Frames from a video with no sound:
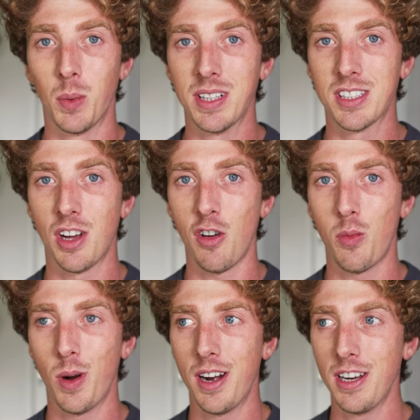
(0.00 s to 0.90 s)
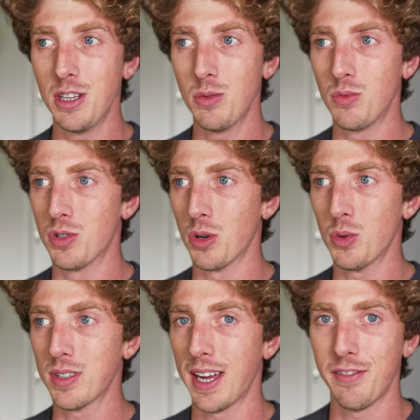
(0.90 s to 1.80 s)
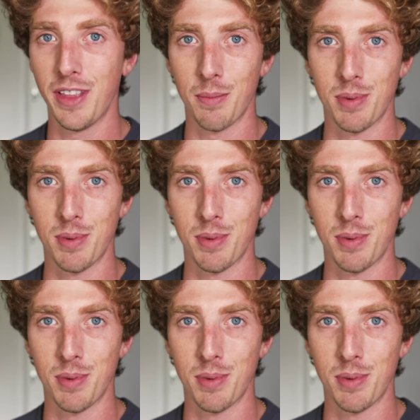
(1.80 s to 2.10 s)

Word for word: With software, you don't have that